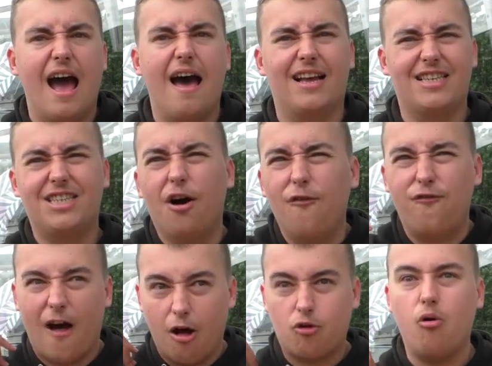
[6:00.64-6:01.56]
Uh, I still
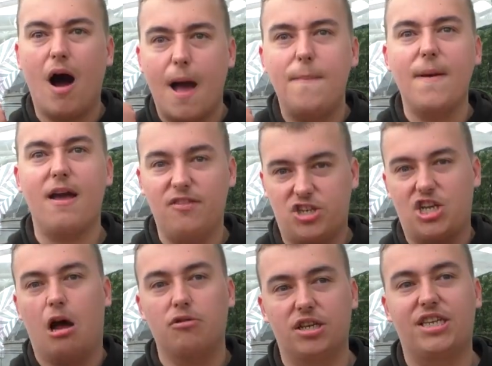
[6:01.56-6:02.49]
felt quite a bit in the
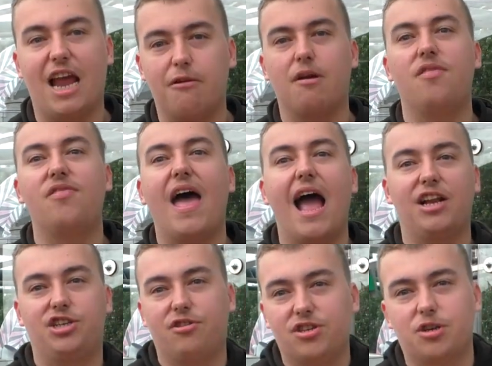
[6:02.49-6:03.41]
shoulders here and
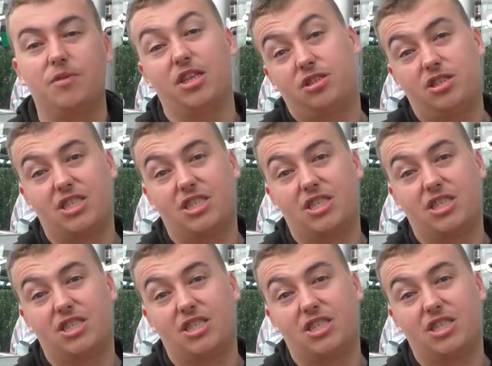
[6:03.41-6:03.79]
there during some of the